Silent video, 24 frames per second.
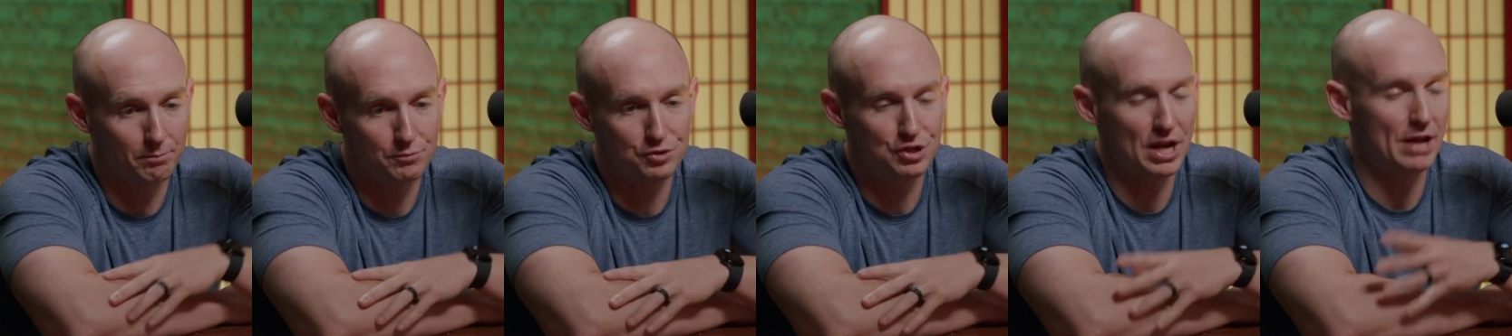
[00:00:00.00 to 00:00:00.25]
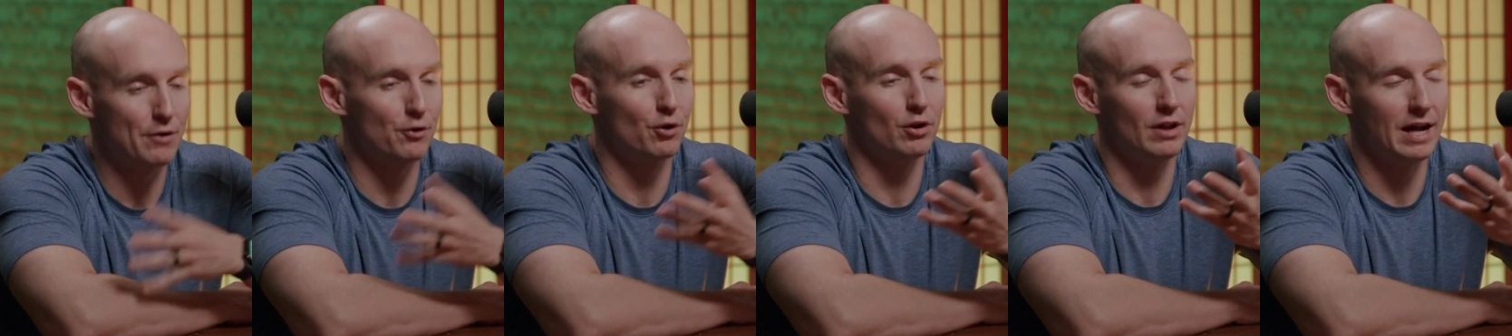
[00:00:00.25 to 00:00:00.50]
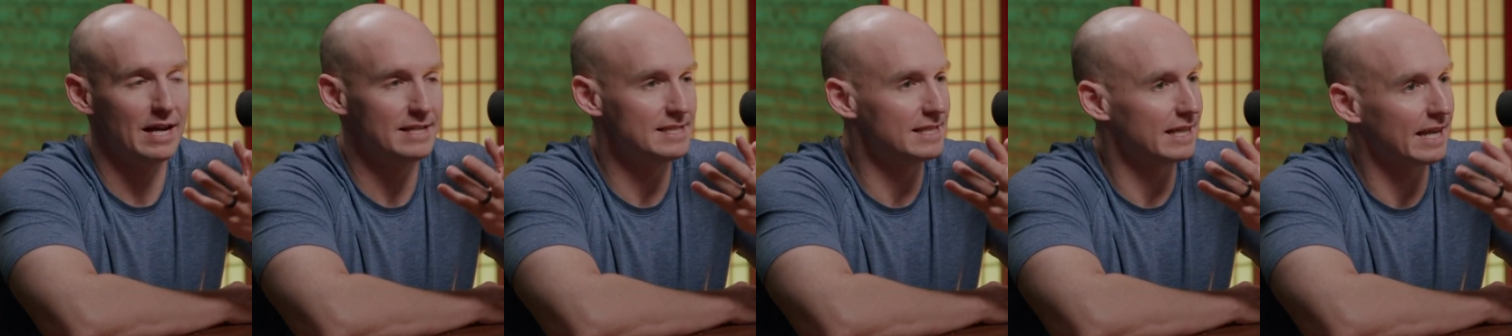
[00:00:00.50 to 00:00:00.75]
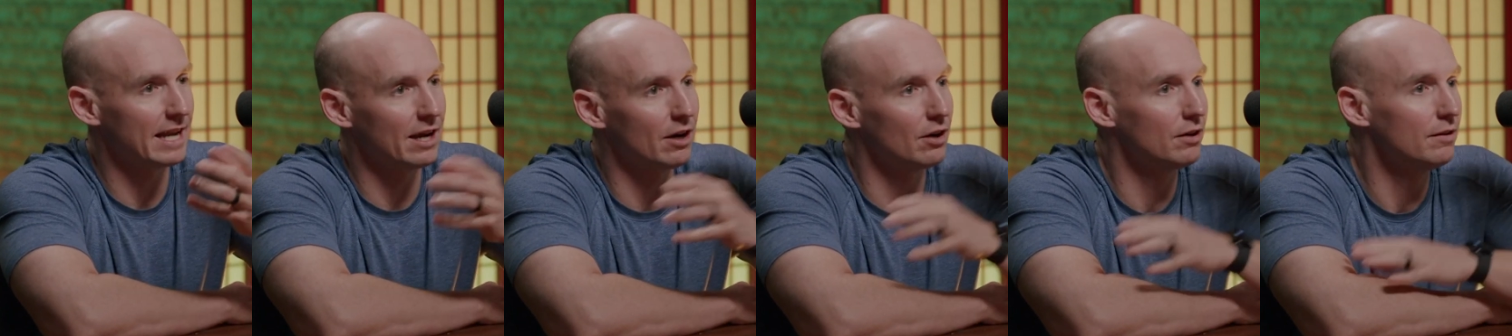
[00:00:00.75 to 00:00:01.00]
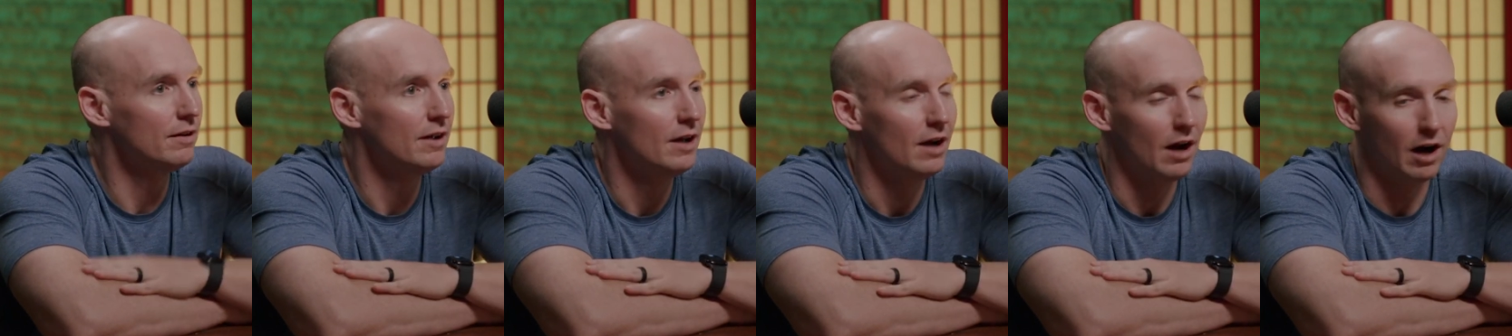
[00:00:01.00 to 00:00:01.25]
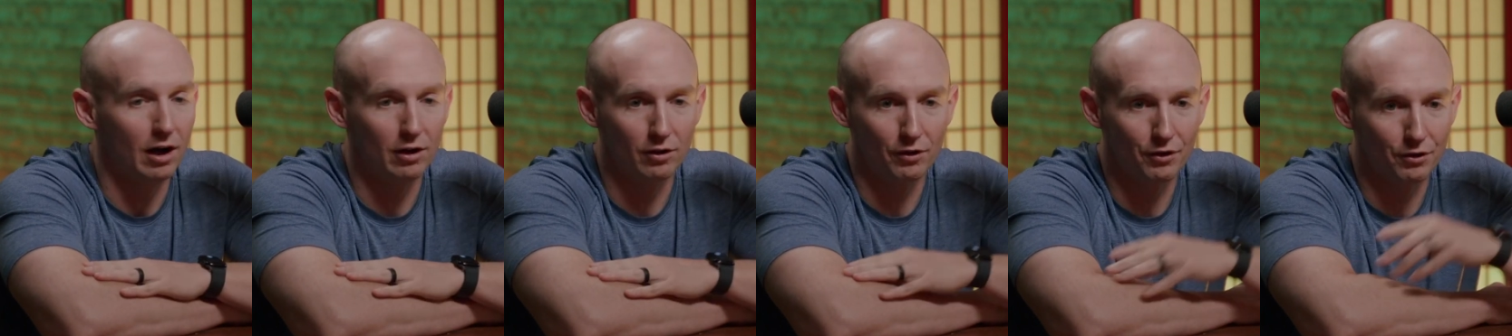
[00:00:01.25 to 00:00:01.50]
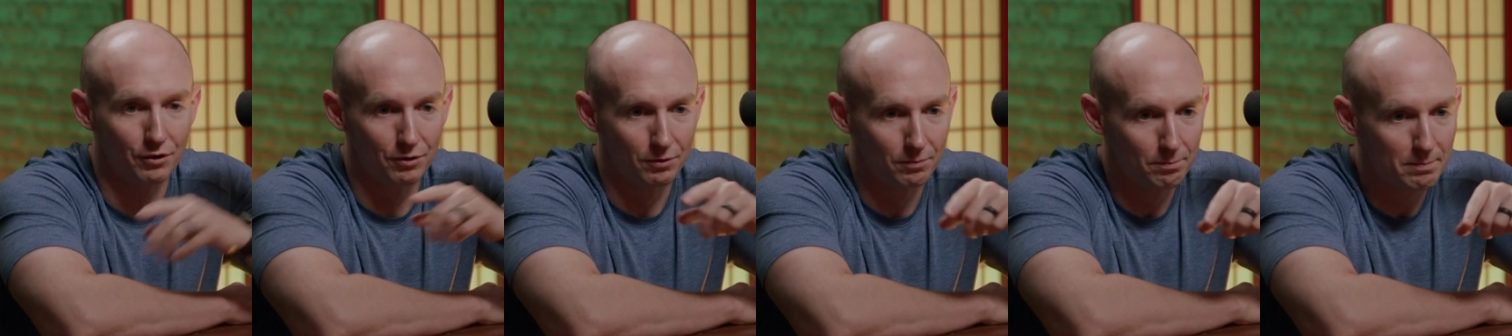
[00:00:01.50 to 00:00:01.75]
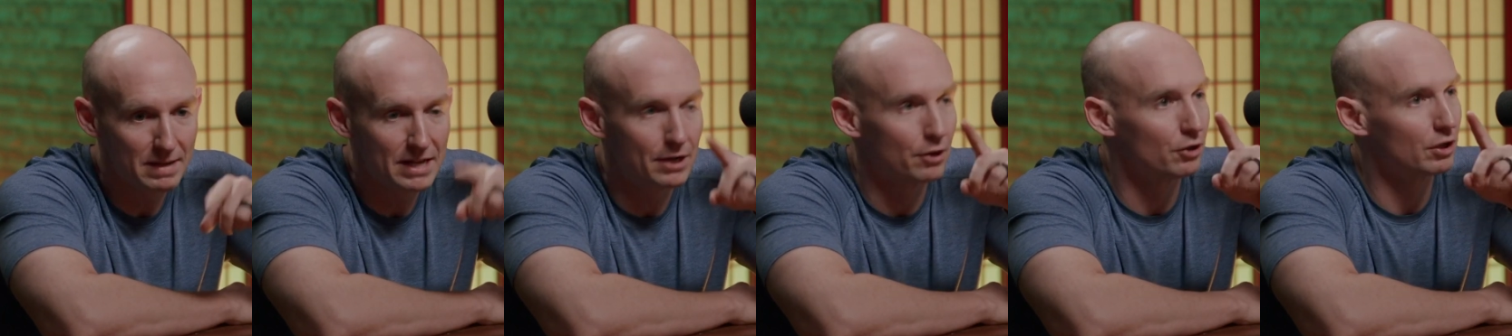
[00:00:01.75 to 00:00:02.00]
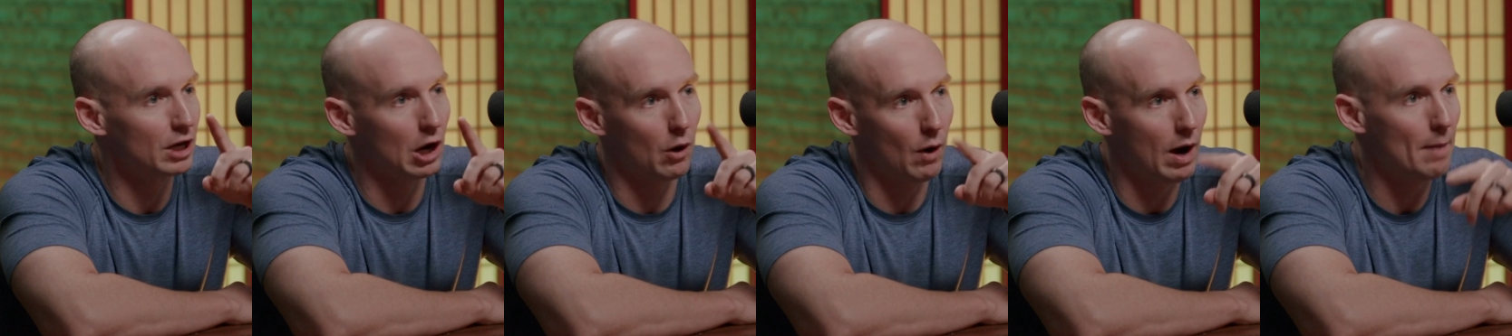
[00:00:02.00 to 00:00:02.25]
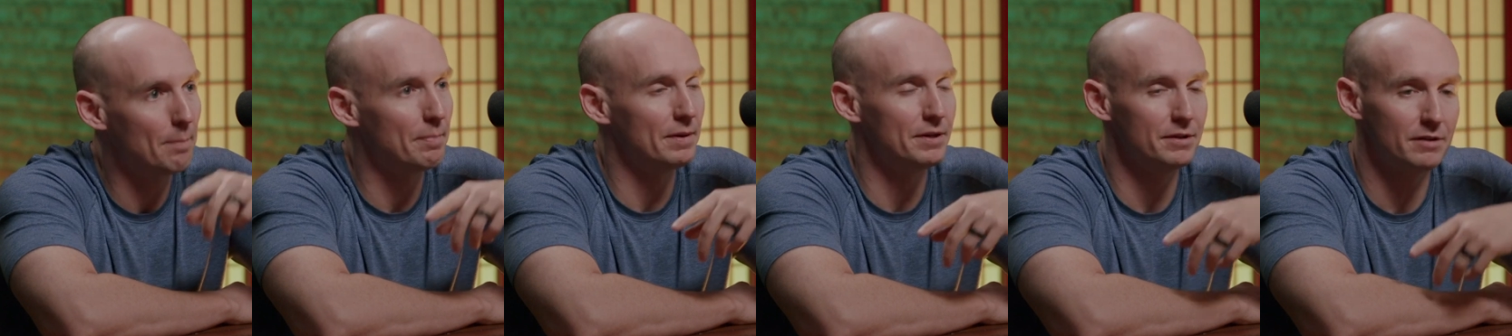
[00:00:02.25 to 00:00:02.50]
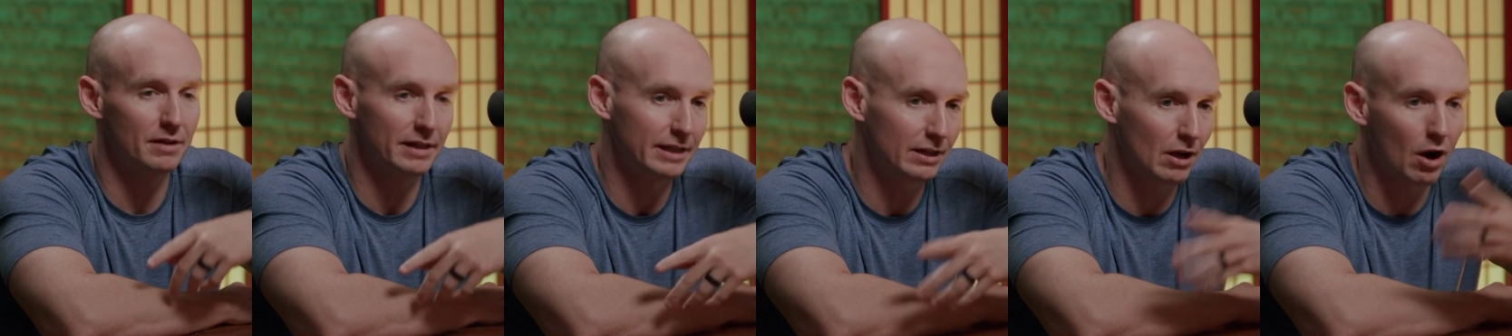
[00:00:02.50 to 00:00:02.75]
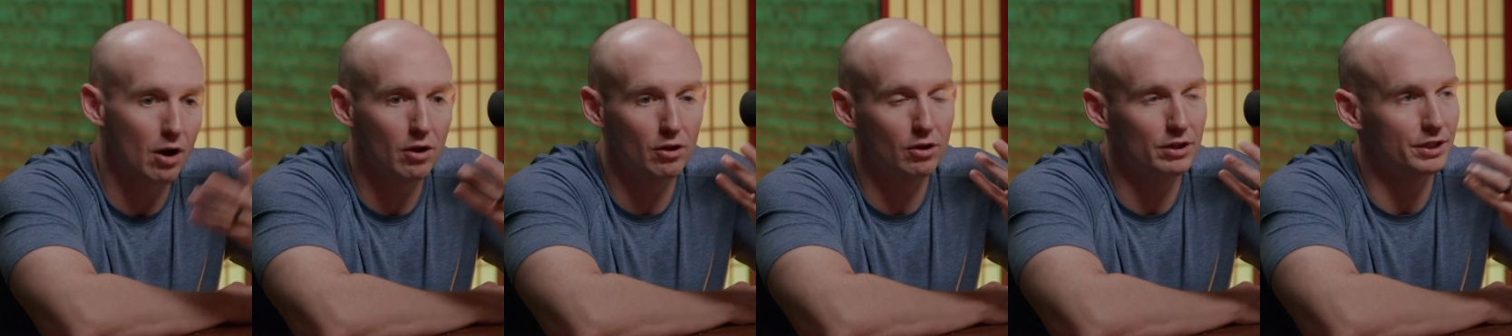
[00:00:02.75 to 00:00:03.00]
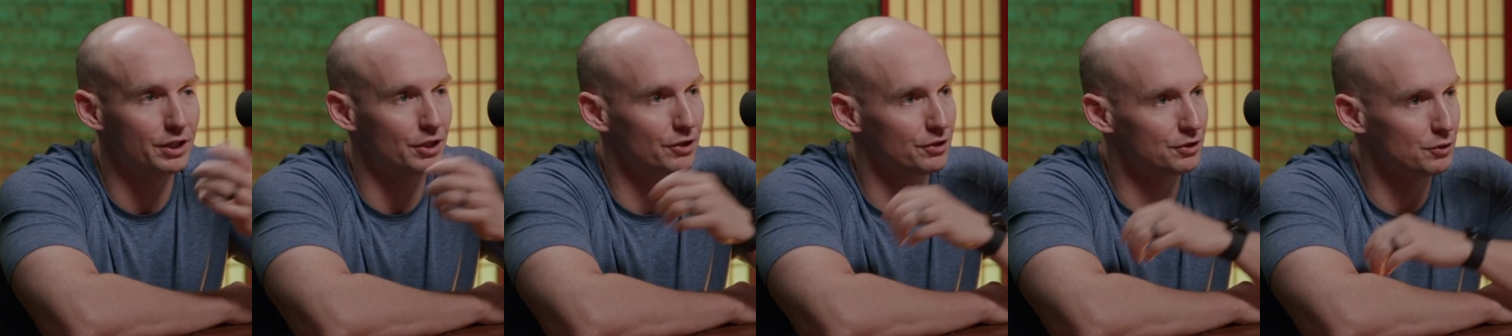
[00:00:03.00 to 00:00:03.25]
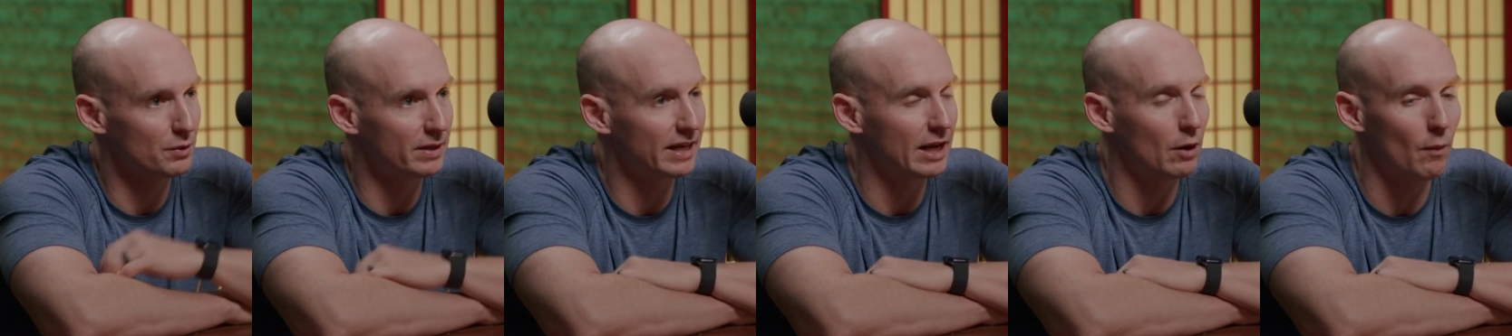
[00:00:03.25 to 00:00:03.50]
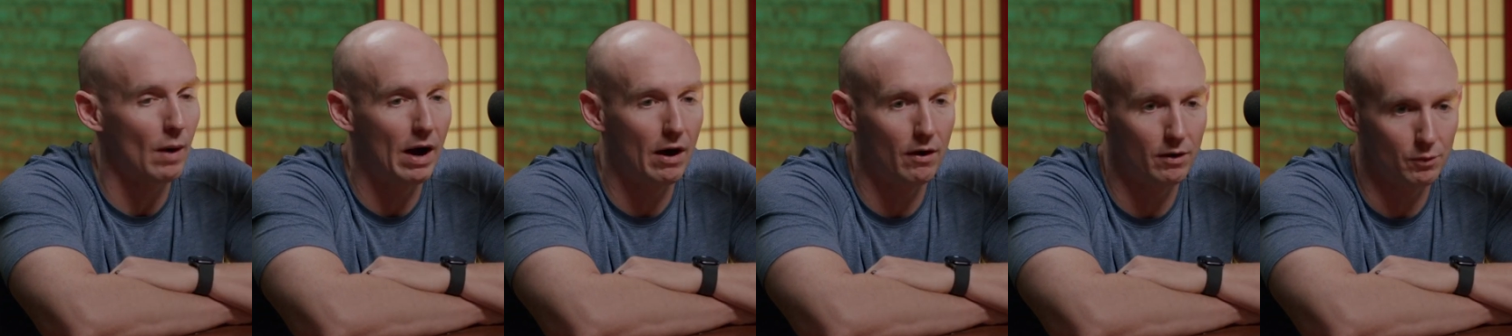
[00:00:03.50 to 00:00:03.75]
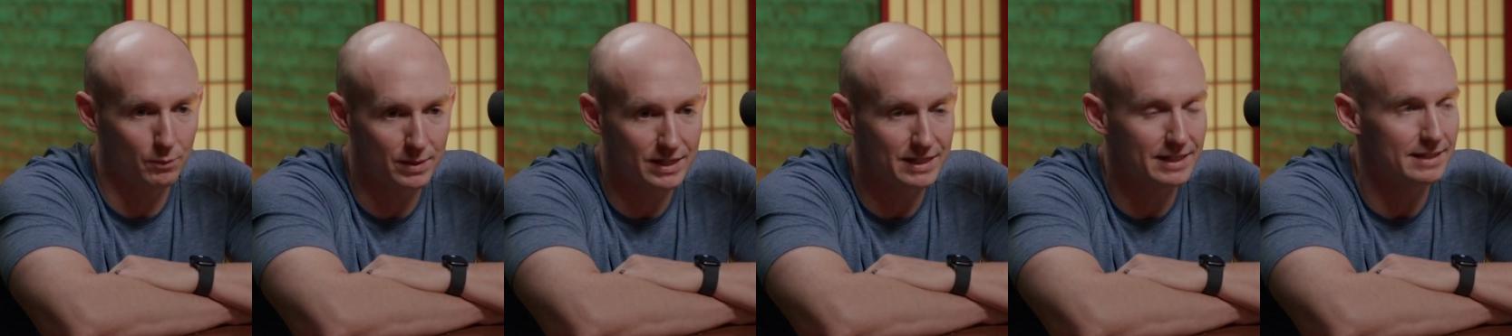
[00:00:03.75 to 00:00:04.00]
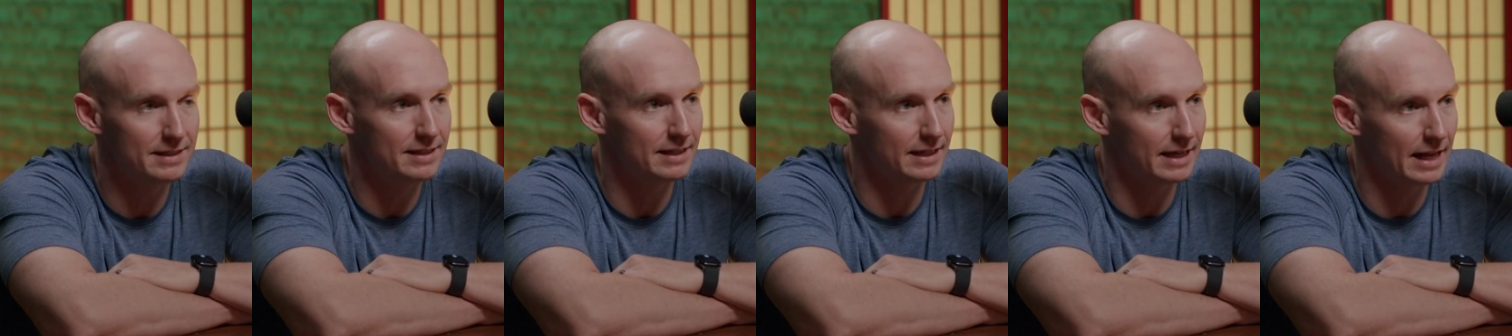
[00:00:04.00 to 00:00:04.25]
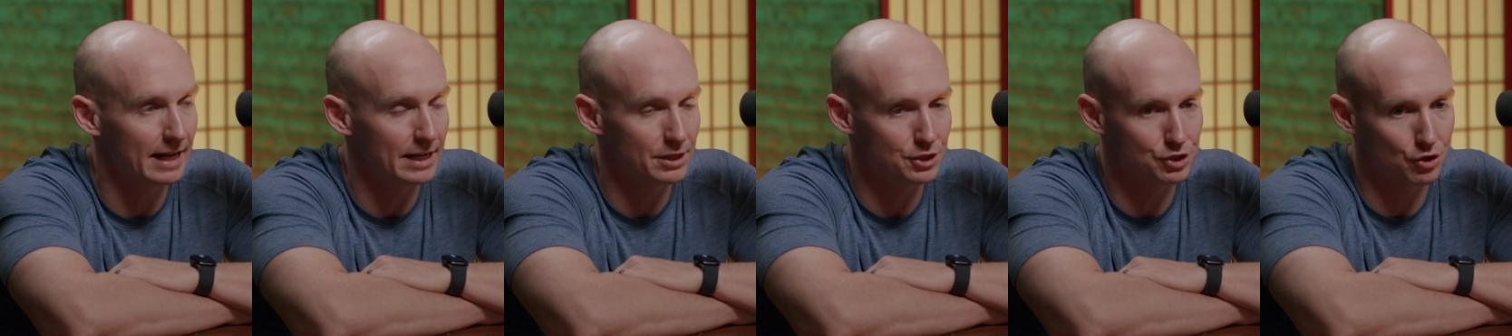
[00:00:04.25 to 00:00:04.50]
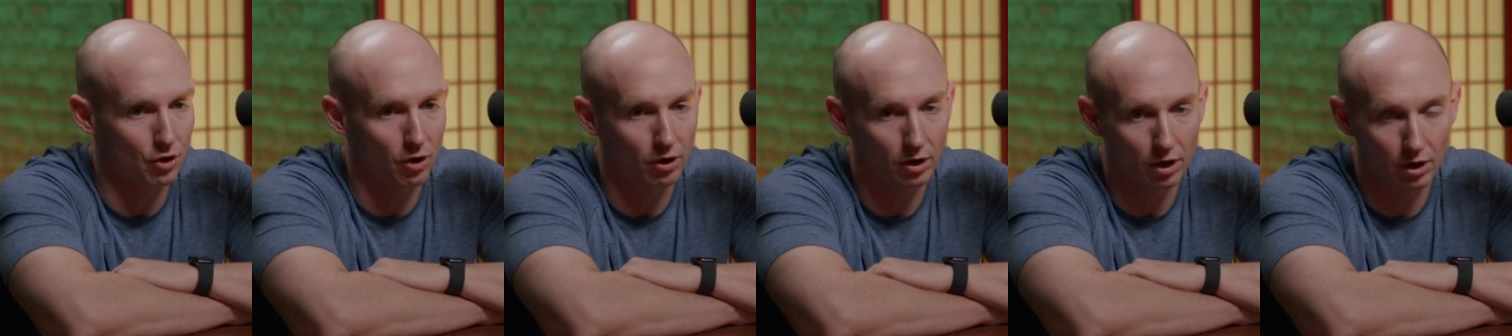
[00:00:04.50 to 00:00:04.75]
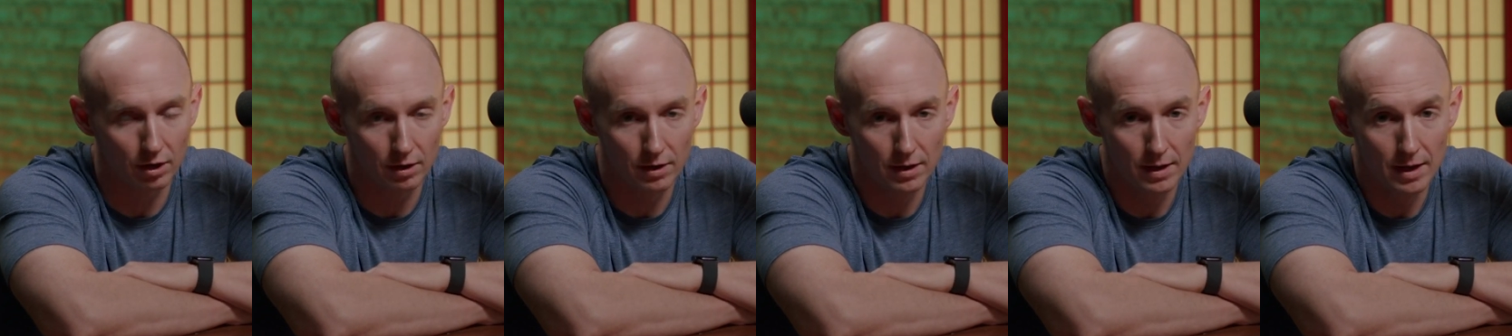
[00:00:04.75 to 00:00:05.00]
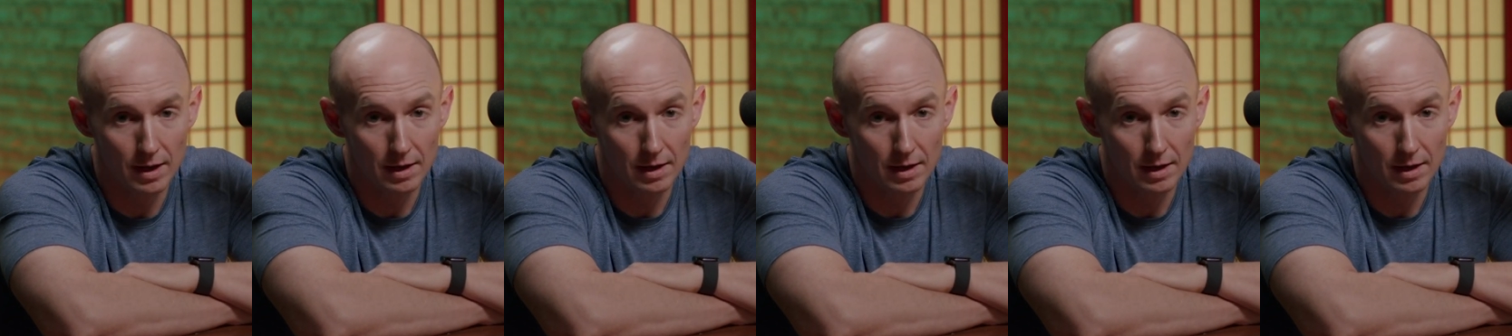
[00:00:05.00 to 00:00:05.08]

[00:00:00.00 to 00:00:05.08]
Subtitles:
generalizing here, a little meter go up and you're like, oh, look, you're doing it well and we need to get it stronger.